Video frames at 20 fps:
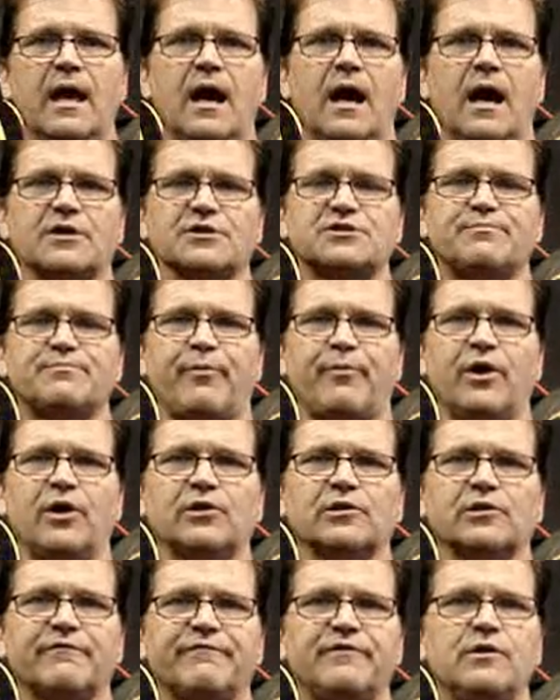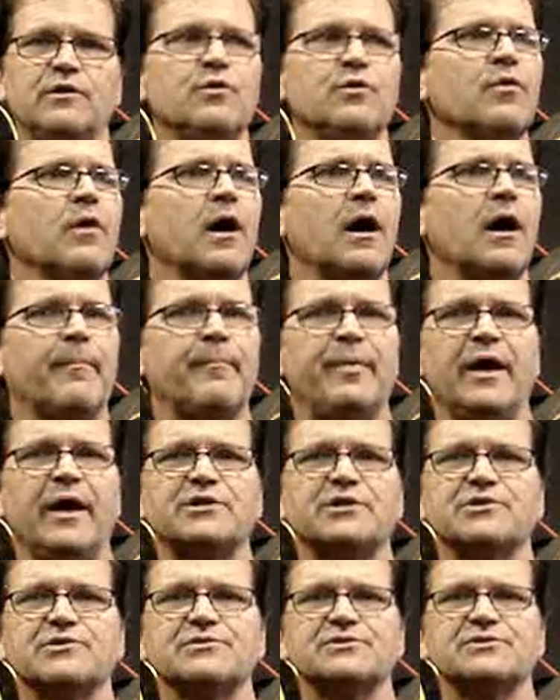I'll sprinkle a few
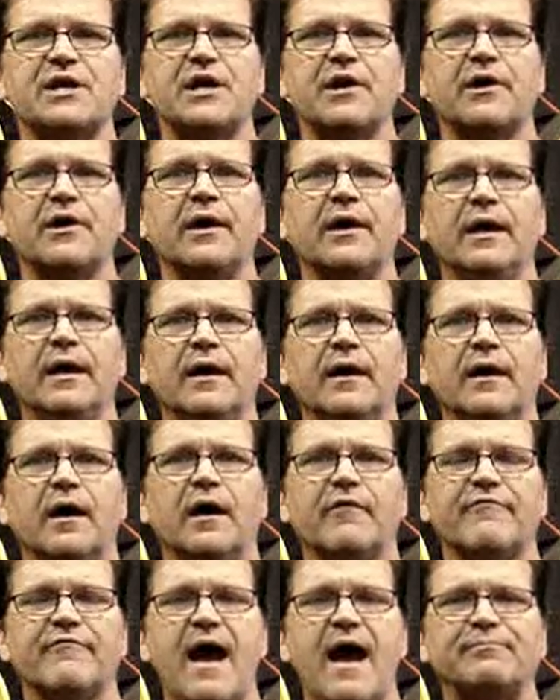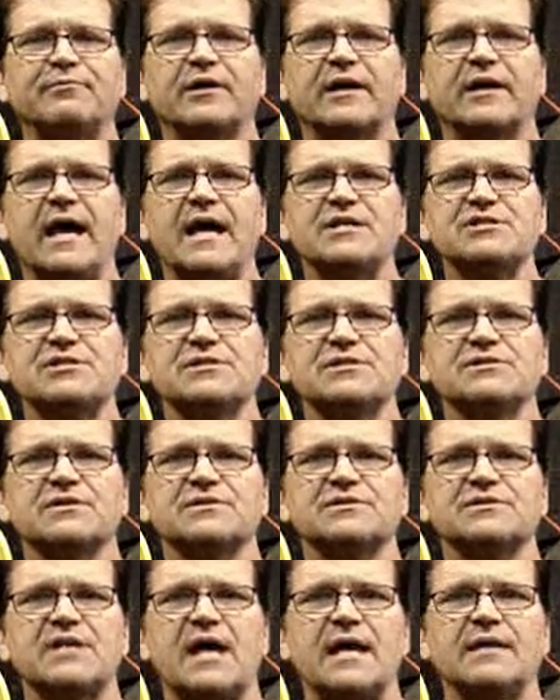pictures here of applications
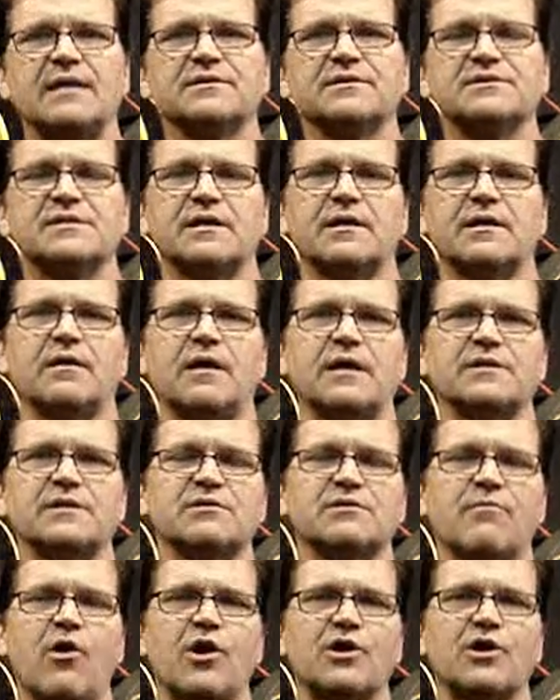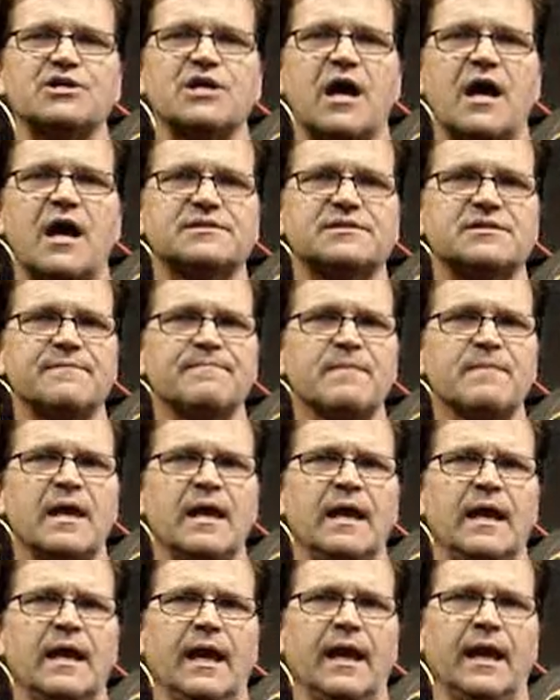of stainless and some arc shots
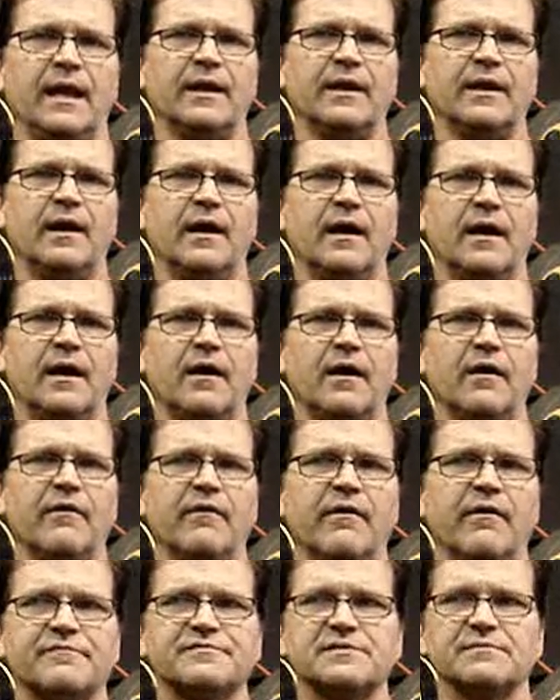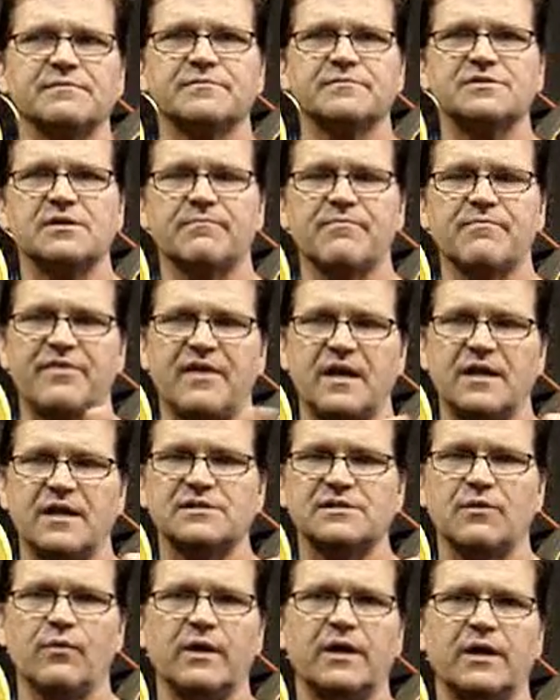and of some things
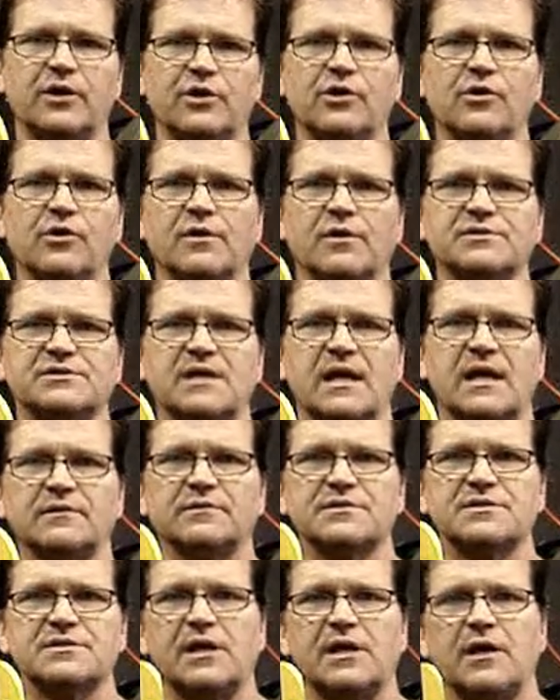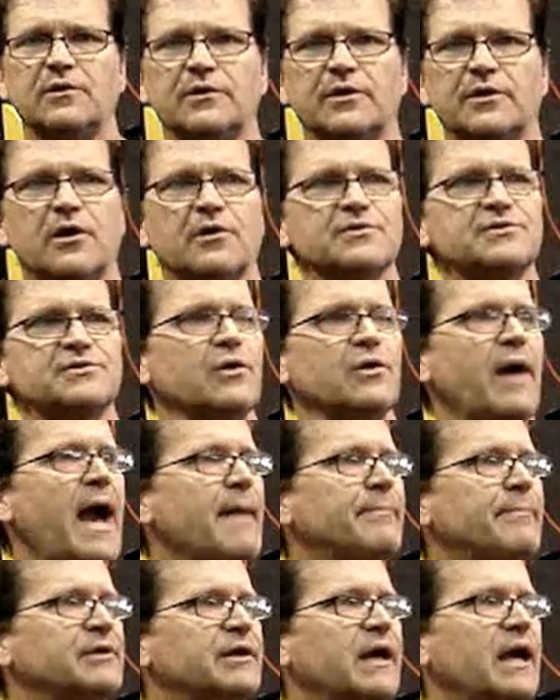that we can do on stainless steel, and also an
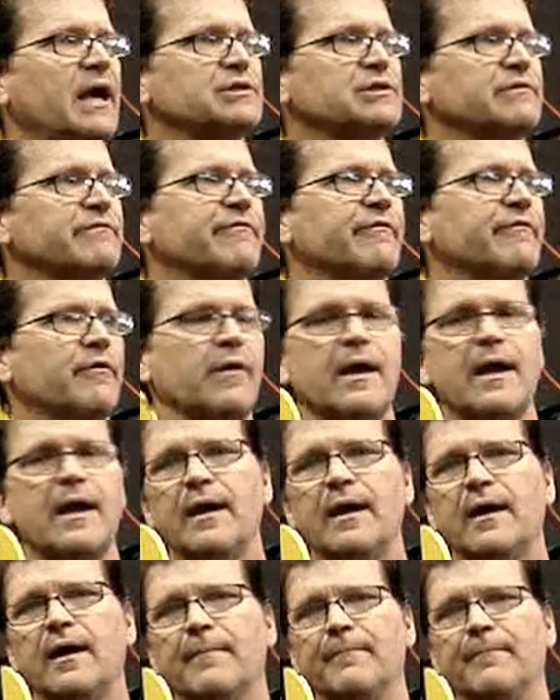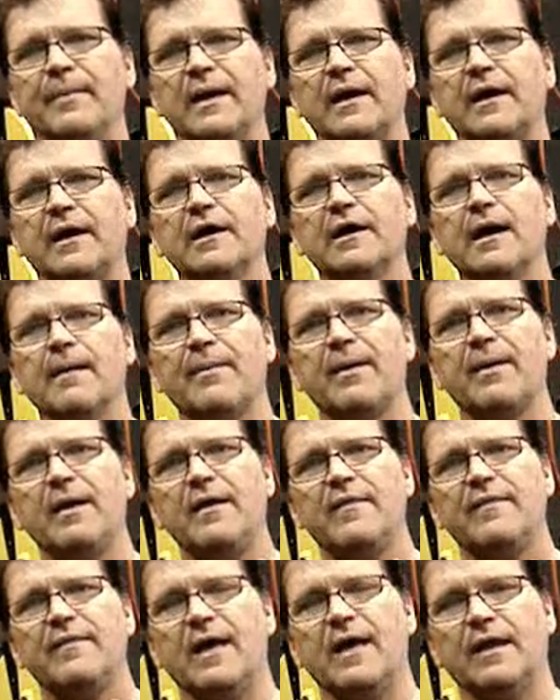application for a big cup
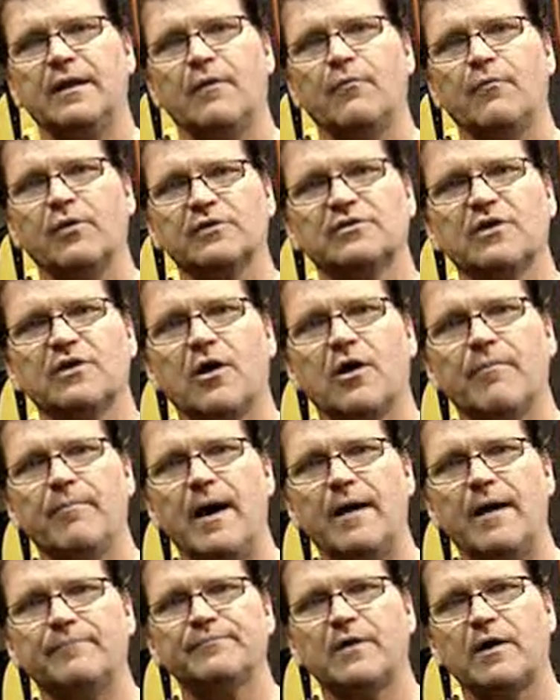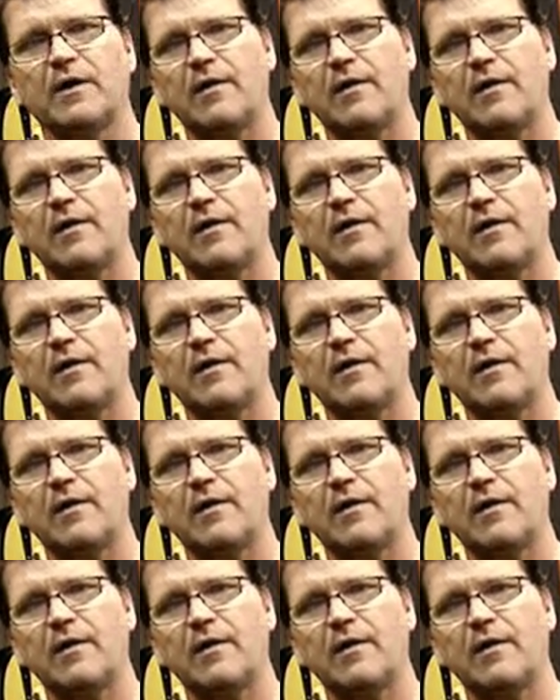that I want to talk about.